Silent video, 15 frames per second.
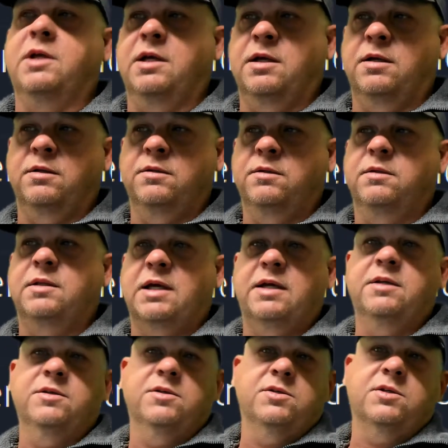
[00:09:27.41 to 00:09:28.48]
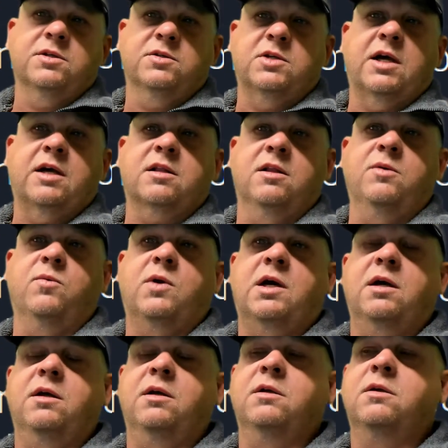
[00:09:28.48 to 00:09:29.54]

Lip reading: And that is exactly why.